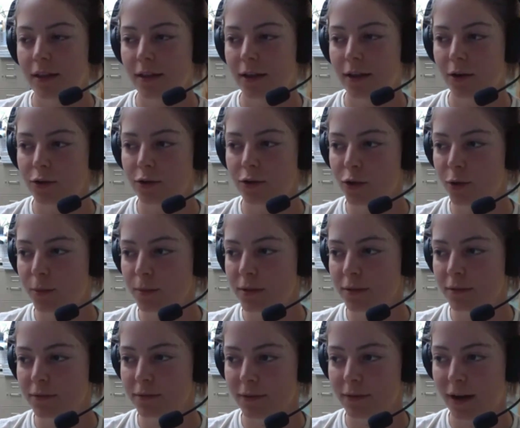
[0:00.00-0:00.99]
They are tubes
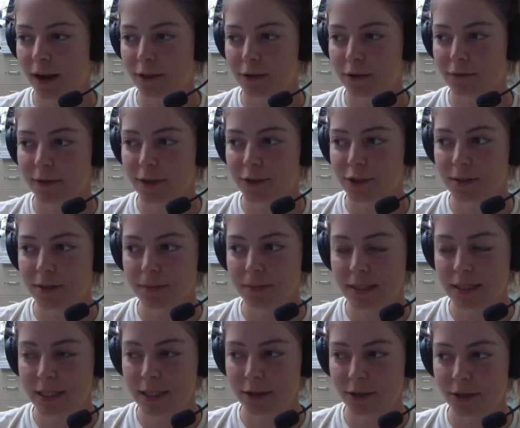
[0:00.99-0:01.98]
of rather rigid
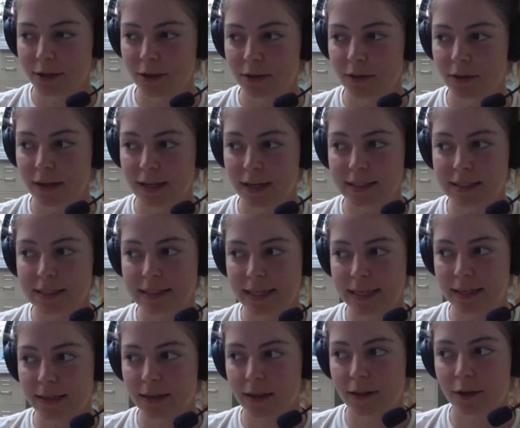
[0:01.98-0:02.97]
material that can
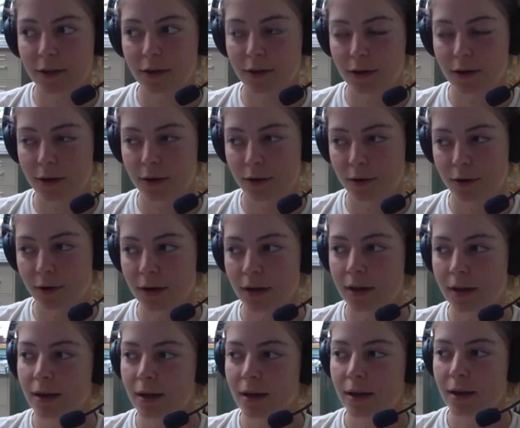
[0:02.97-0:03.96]
stand on their own,
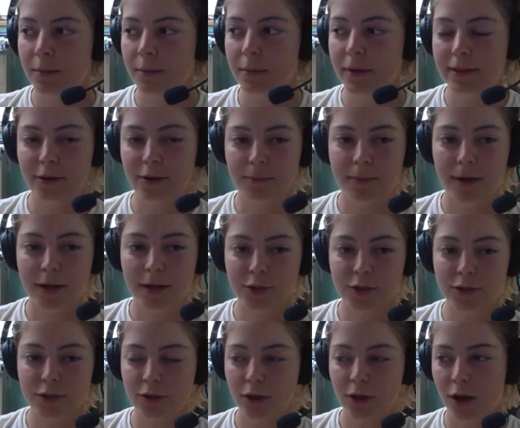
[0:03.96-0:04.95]
but they're
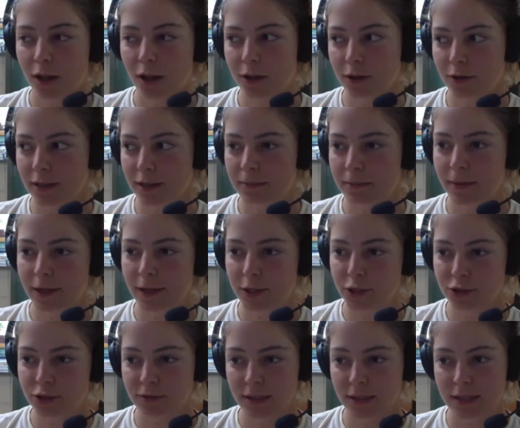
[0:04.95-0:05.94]
much taller than my
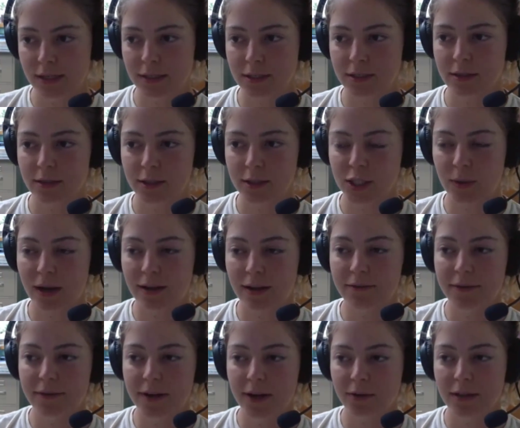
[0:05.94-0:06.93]
trees, so I
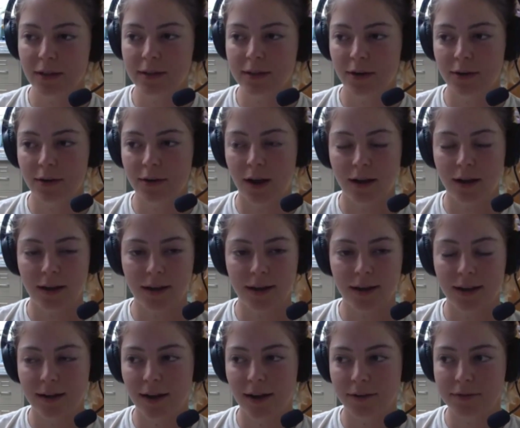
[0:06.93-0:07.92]
fear that they're not
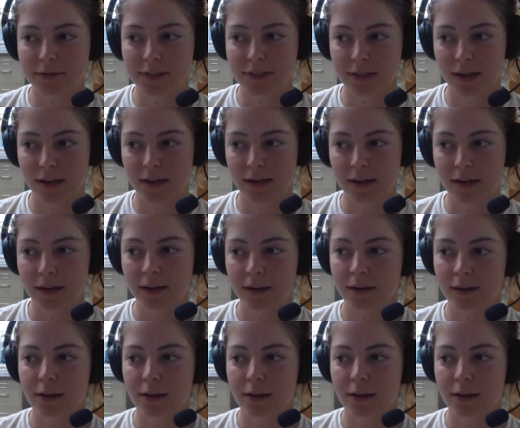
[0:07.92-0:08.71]
getting enough sun.